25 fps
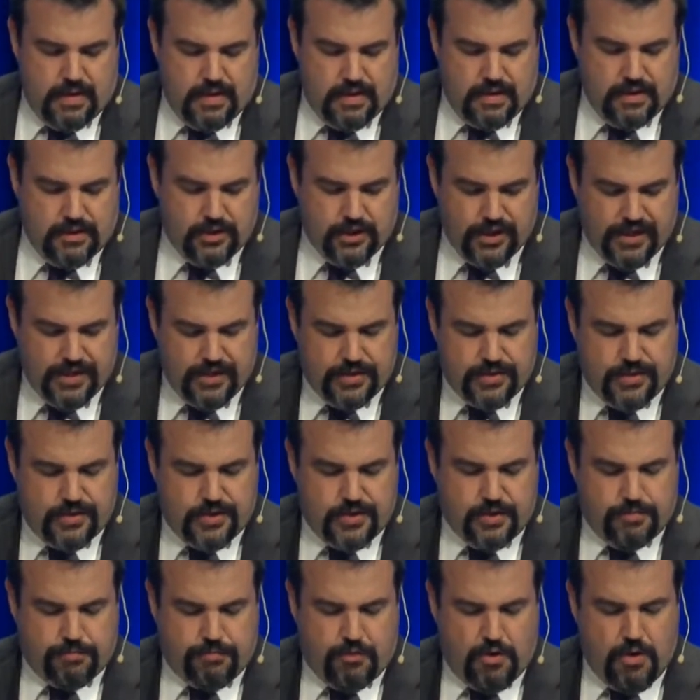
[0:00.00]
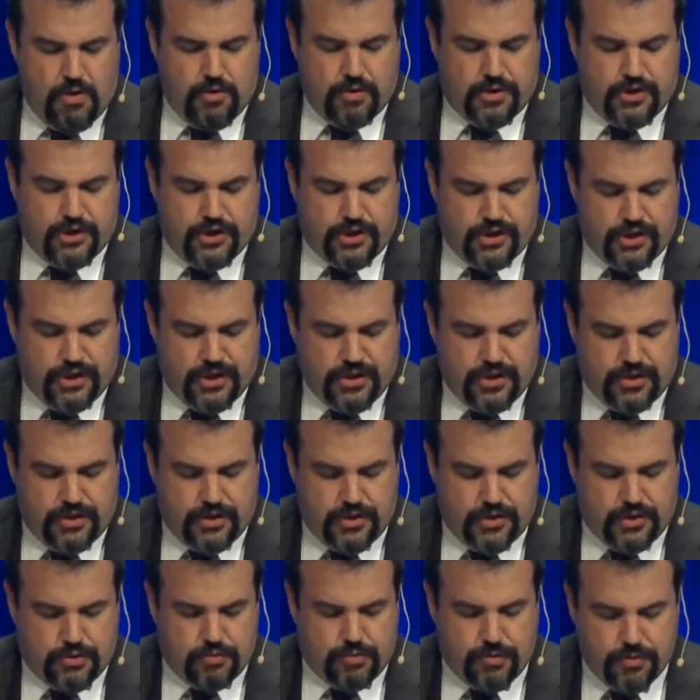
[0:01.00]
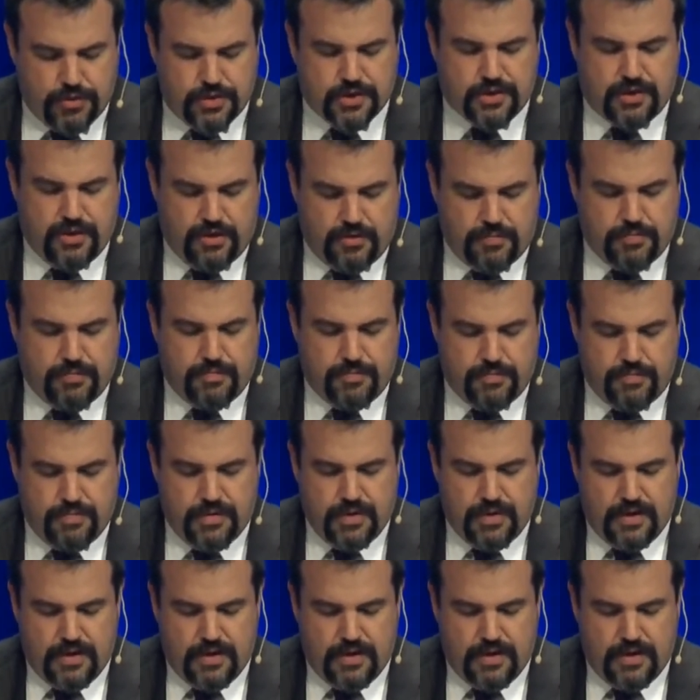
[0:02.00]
And Jesus' approach into Jerusalem,